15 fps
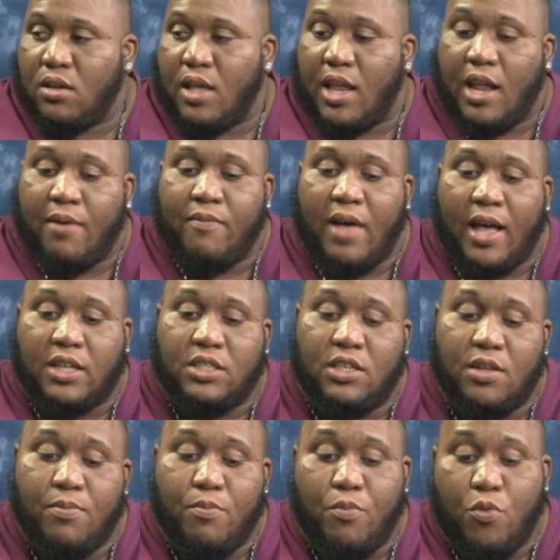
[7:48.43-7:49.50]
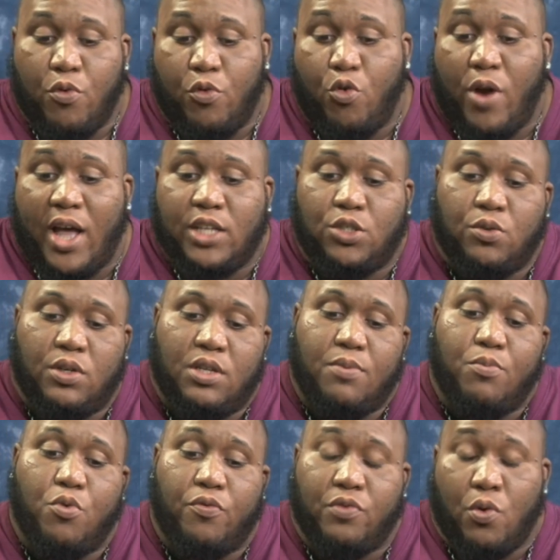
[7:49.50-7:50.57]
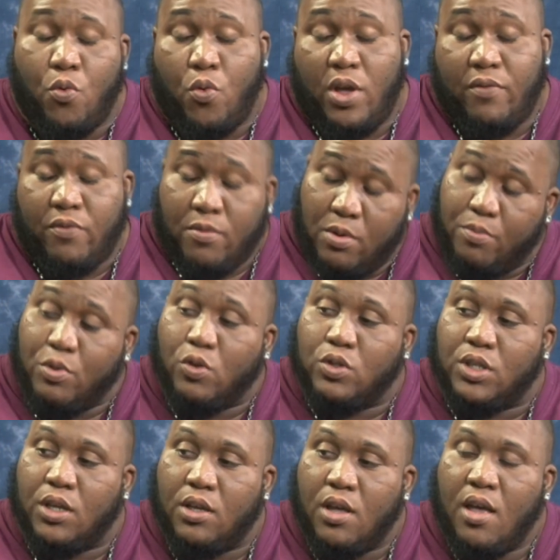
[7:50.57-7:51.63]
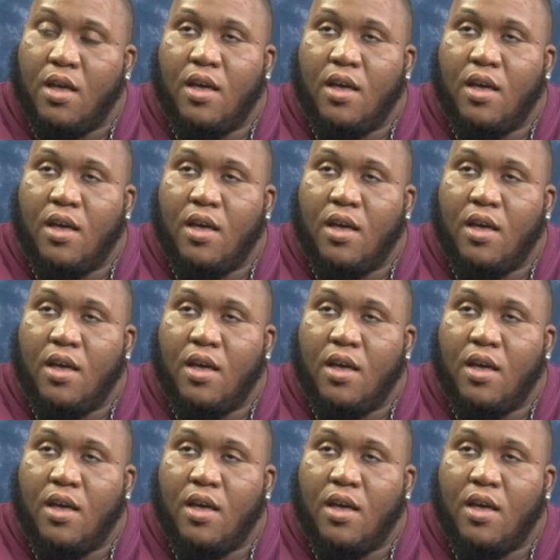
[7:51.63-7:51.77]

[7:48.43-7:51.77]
and I've actually gradually moved away from the music